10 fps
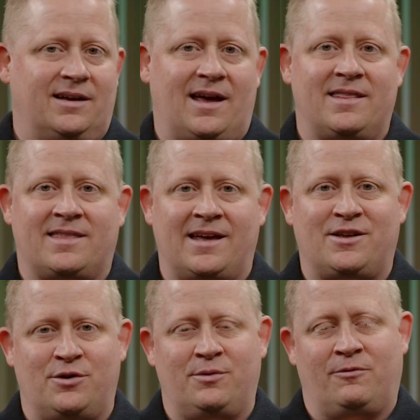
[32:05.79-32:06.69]
And thank
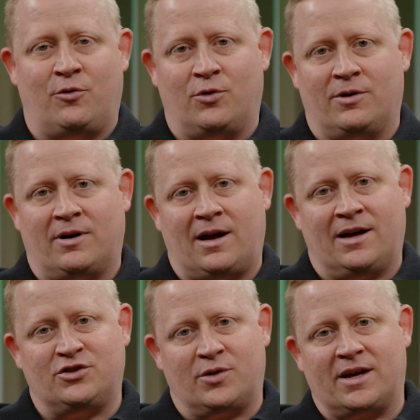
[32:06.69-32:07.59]
you for
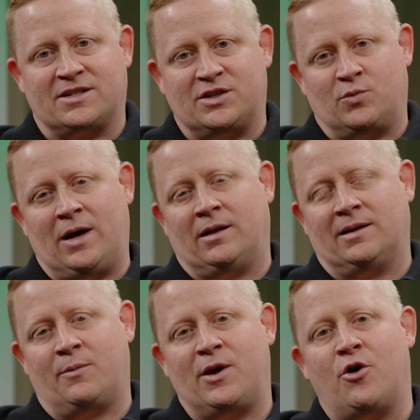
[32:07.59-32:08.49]
joining us as well.
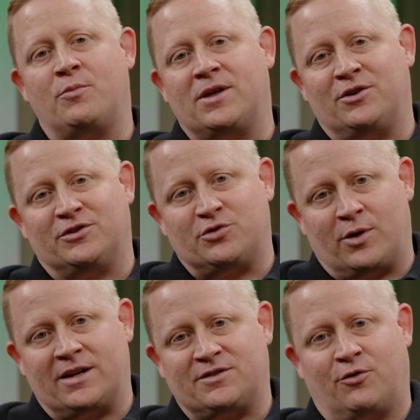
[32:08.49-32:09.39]
And we hope that you'll
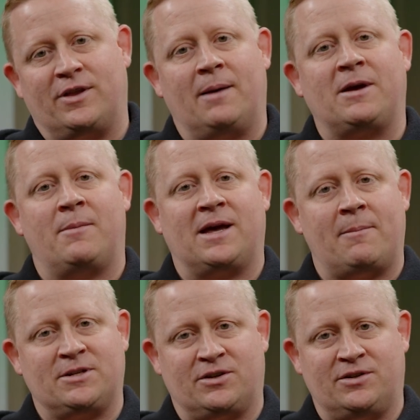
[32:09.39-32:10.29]
join us for the upcoming
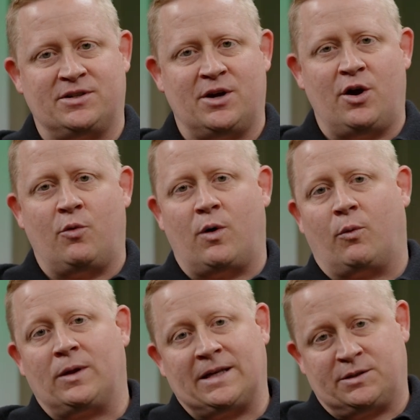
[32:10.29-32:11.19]
episodes where
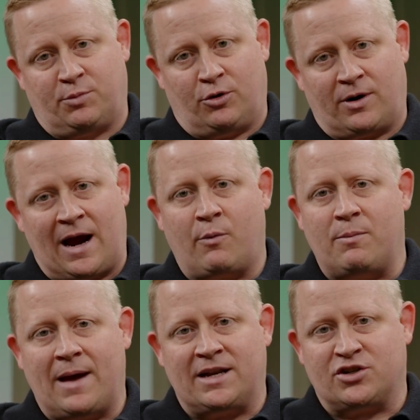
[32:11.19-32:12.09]
we'll explore how we
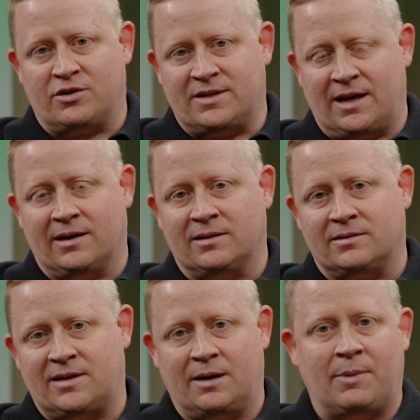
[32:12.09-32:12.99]
manage our data
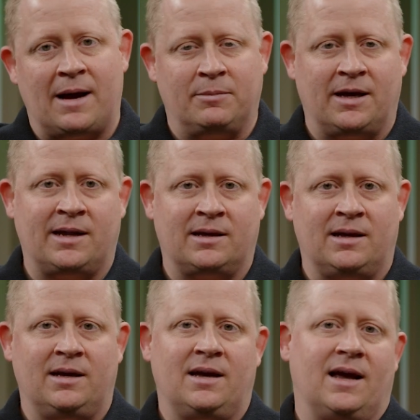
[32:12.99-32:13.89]
pipelining,
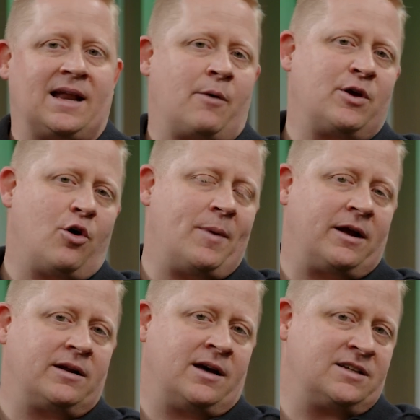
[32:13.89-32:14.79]
and how we go
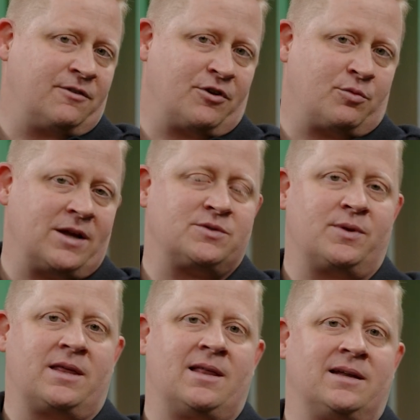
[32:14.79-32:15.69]
about hunting for threats
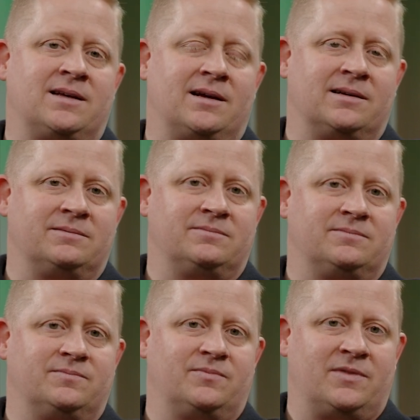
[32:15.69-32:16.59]
within that data.
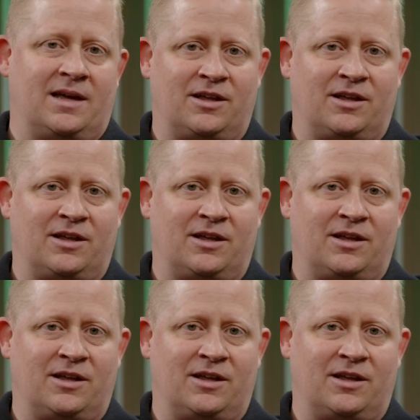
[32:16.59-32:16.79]
Thank